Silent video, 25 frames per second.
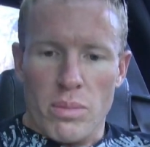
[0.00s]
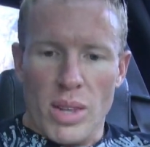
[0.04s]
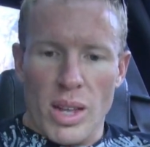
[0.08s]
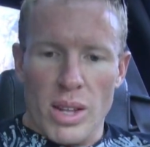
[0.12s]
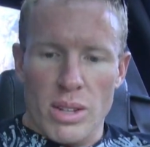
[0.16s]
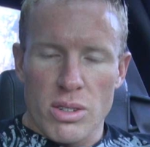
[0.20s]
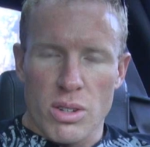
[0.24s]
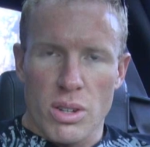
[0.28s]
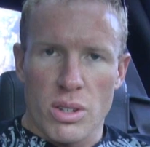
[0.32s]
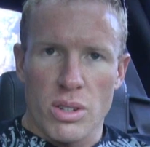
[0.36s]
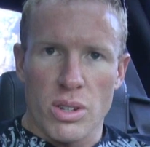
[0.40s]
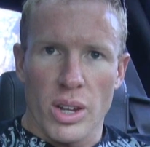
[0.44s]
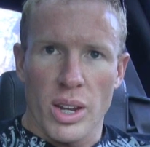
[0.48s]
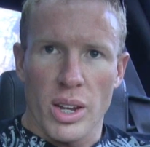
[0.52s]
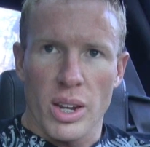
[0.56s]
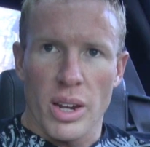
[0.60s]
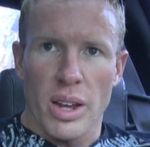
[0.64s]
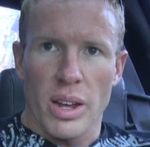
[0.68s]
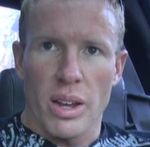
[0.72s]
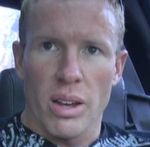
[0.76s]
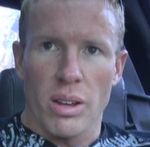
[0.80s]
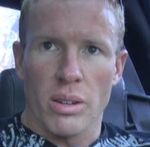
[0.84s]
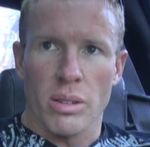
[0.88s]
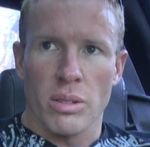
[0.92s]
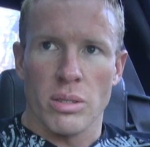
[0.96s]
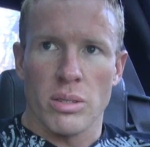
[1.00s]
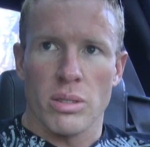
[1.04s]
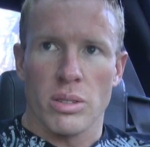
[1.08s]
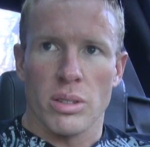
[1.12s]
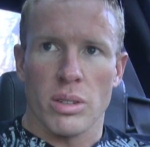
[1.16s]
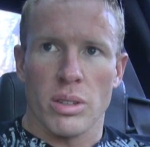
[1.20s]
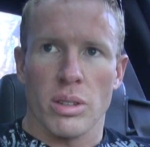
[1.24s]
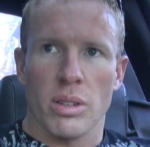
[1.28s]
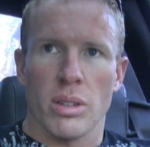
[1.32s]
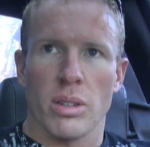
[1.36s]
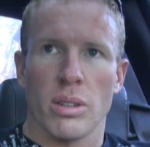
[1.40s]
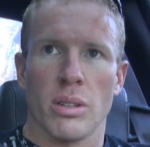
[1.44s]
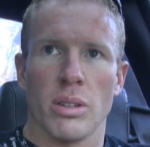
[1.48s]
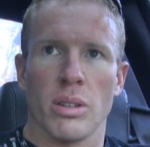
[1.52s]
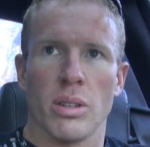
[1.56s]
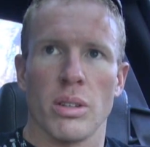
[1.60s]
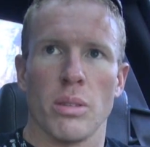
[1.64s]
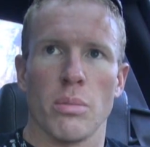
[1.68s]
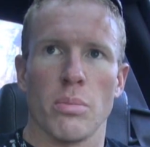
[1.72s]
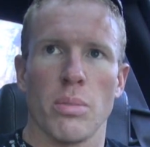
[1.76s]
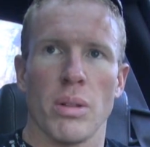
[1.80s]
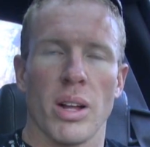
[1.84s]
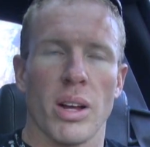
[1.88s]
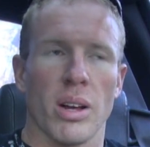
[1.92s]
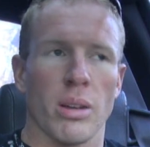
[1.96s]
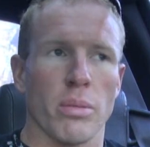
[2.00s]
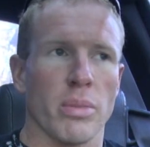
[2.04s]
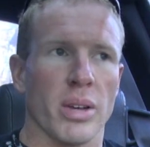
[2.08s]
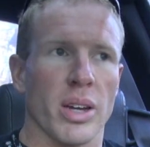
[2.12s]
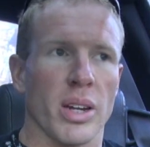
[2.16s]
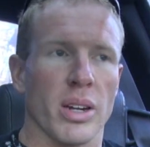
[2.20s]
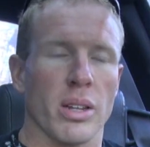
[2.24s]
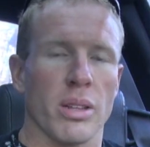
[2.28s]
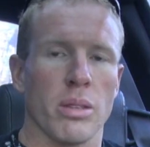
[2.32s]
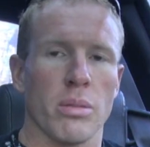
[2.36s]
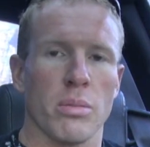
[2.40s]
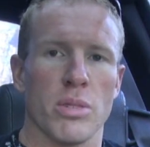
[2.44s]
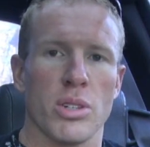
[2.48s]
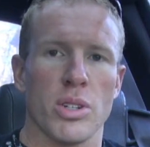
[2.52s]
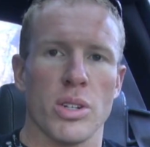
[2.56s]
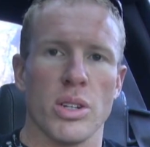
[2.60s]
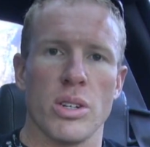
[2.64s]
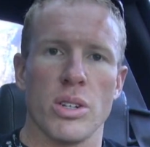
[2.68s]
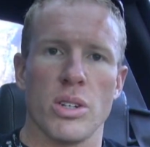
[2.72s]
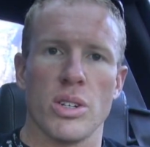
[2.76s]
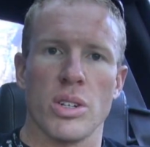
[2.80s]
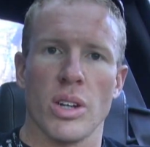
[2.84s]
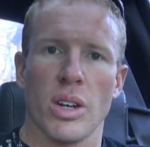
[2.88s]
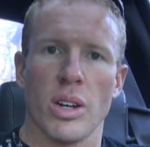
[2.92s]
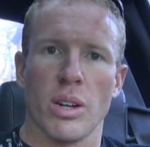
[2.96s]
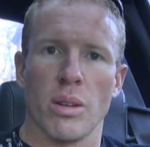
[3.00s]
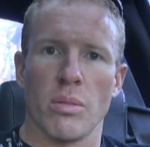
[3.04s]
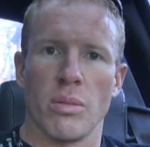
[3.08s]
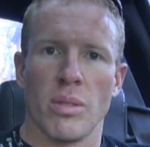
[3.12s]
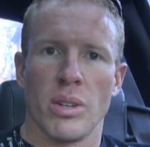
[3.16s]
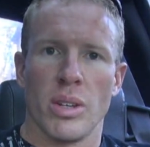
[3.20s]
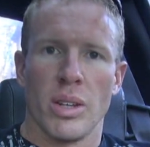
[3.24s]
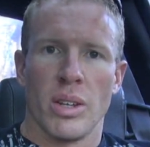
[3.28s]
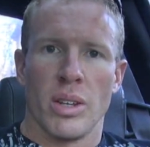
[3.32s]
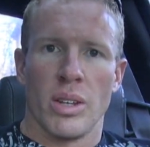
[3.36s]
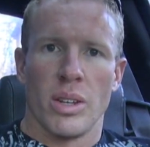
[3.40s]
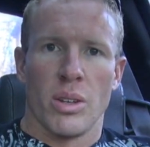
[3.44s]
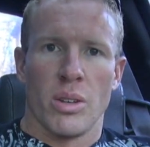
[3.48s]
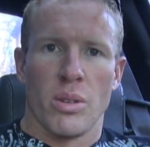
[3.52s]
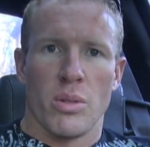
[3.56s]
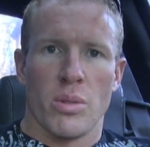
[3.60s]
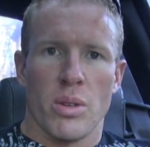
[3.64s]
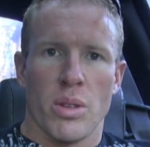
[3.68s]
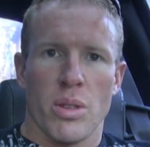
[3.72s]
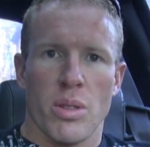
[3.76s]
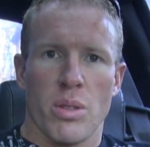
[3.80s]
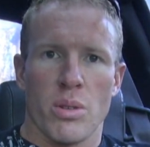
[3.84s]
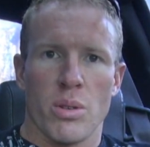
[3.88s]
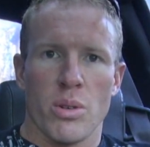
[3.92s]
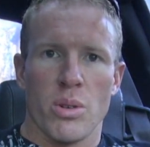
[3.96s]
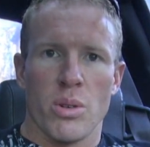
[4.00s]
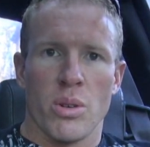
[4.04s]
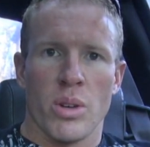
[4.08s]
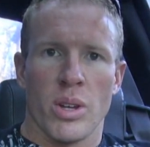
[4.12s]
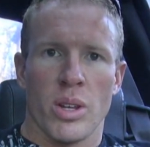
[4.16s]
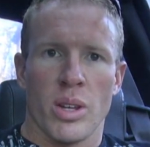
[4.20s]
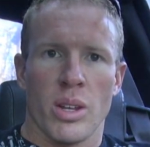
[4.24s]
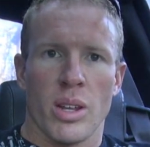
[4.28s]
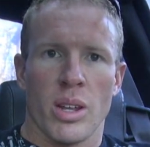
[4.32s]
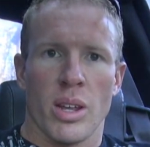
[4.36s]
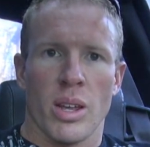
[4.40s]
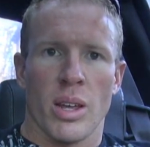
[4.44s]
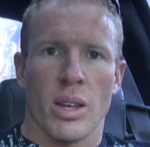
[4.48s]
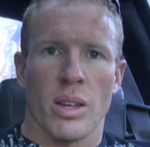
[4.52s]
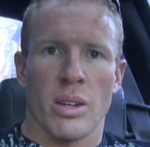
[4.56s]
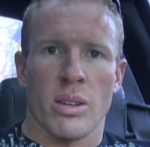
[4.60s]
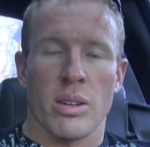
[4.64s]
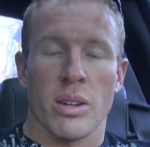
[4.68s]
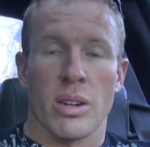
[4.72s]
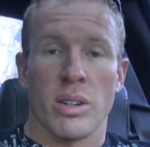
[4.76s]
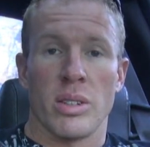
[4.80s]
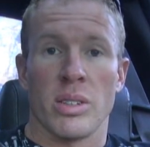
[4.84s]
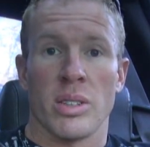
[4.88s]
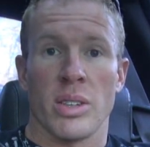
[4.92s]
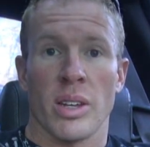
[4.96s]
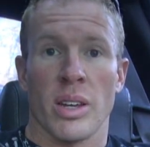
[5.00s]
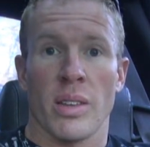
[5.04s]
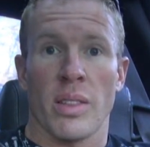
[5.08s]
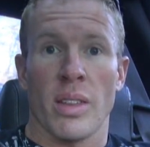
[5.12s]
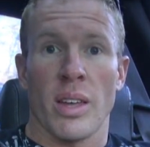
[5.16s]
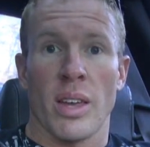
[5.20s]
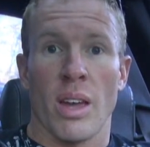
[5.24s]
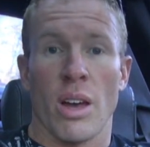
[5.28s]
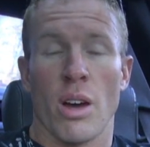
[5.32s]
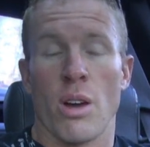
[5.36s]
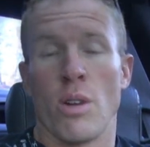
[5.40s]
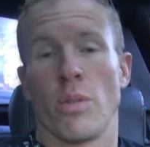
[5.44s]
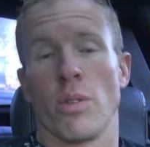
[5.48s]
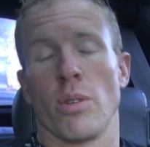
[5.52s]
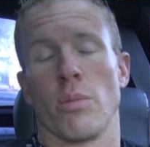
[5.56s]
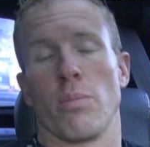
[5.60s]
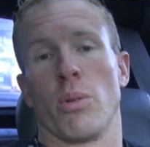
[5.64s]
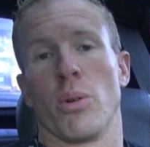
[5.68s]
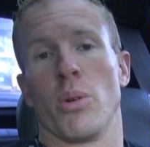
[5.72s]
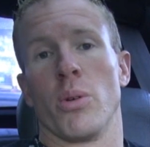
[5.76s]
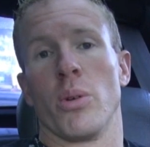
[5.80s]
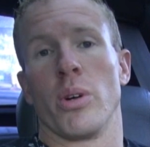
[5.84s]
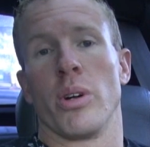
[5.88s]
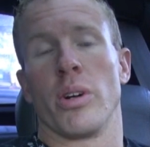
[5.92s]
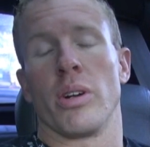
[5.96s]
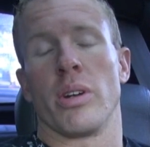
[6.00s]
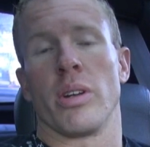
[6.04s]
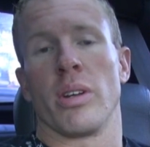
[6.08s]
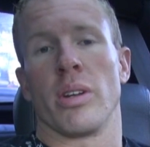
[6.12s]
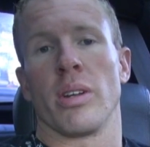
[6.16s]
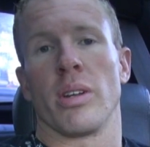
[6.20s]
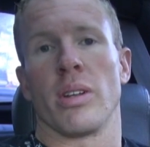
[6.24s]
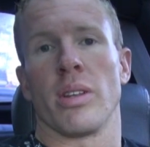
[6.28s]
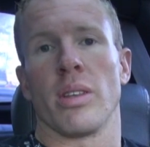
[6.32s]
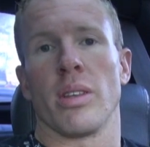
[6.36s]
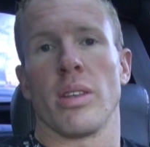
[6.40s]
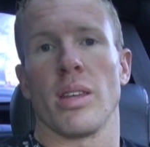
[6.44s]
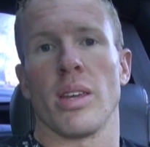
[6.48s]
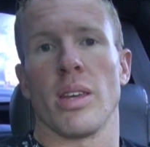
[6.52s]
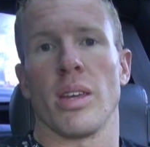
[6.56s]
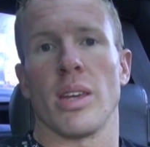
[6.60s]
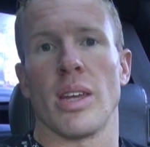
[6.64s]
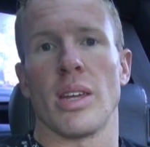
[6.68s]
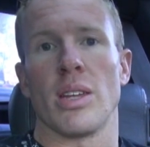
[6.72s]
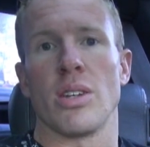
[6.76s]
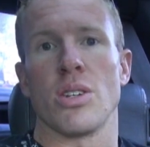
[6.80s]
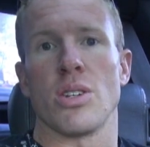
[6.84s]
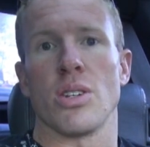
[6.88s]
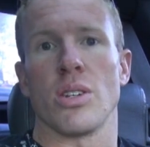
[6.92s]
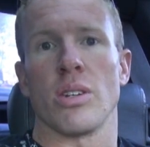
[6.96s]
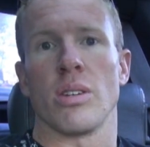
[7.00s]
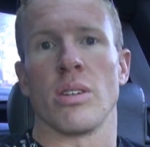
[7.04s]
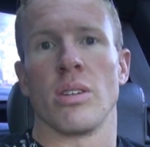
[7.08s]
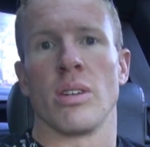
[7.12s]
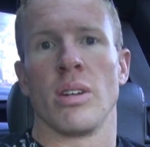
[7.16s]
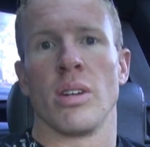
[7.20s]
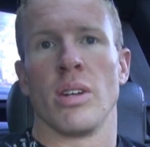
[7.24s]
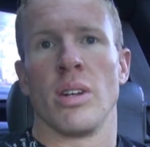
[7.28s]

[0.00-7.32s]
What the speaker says: So took it down, took the block back to the machine shop, went through it, and turns out they overbored the engine.